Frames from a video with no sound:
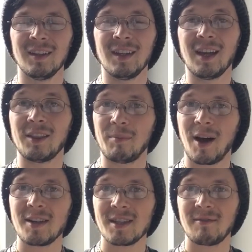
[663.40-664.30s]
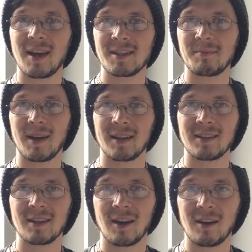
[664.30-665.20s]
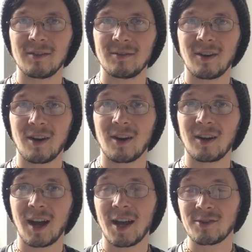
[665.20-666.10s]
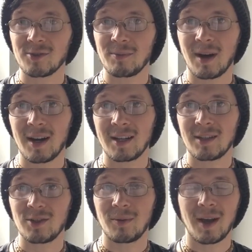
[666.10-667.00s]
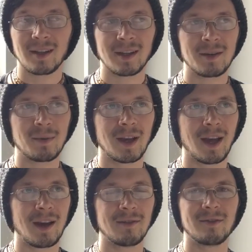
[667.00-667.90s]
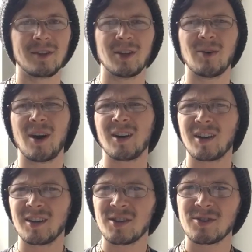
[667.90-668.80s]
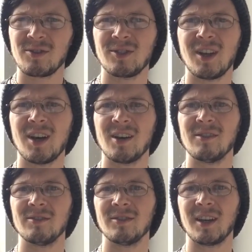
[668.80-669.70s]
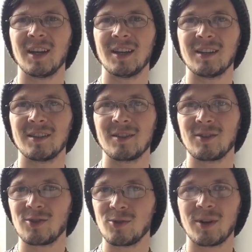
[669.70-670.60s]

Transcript: in the positive aspect of our astral body and duality, we have, unconditional love and joy.